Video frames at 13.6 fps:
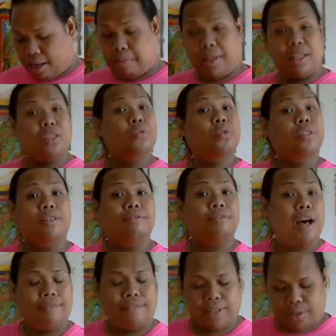
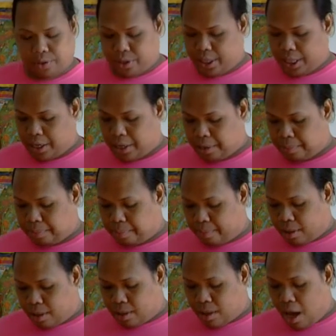administrative officers here,
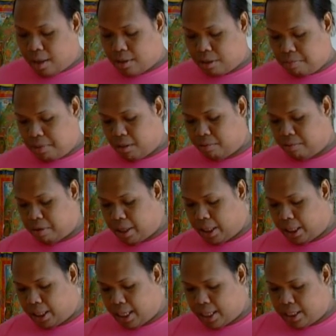talked to me
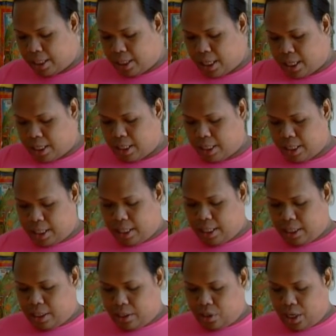already, and
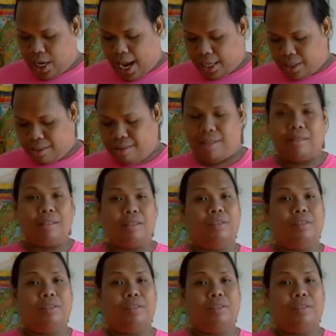she actually